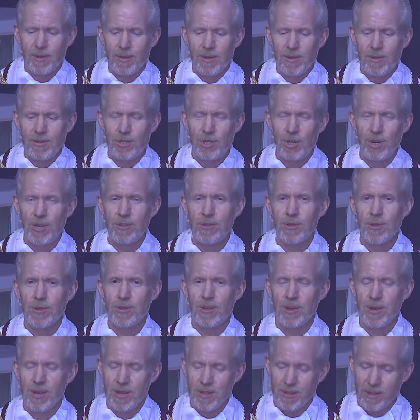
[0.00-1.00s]
Jesus
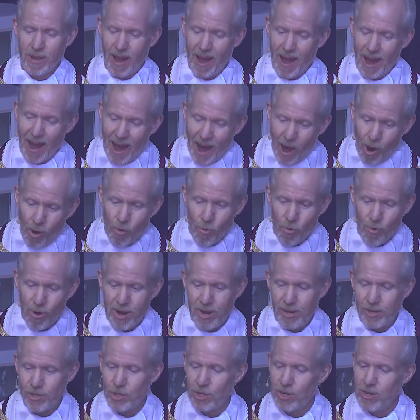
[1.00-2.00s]
is
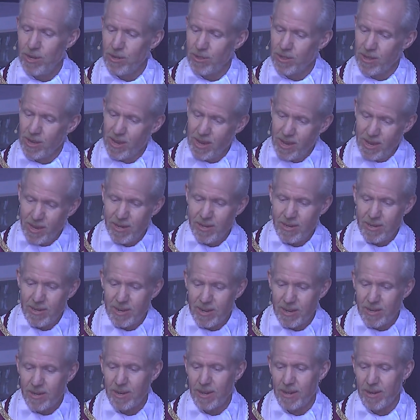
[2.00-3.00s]
outraged, he is
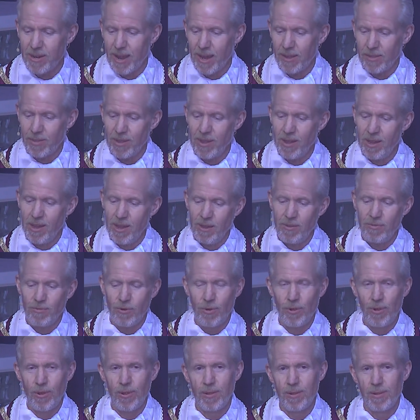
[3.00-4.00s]
indignant at the
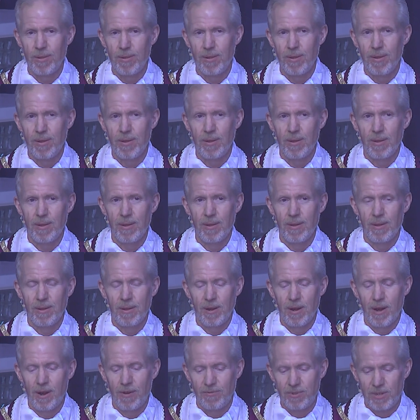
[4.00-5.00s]
evil
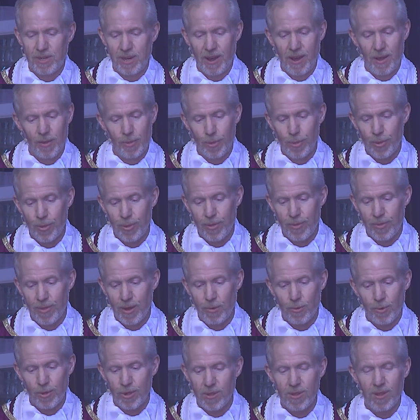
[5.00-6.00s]
of death
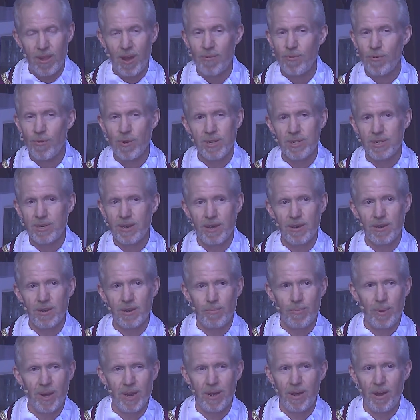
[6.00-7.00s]
that was never
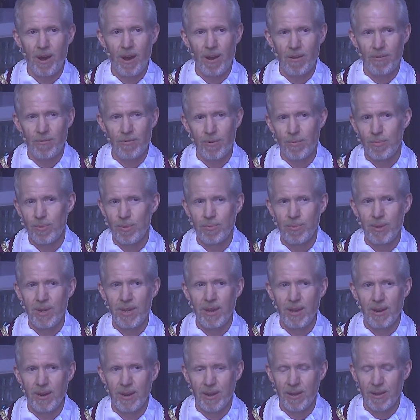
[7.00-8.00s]
intended by God from the
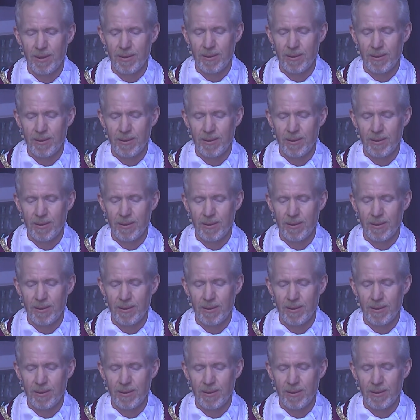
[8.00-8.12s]
beginning.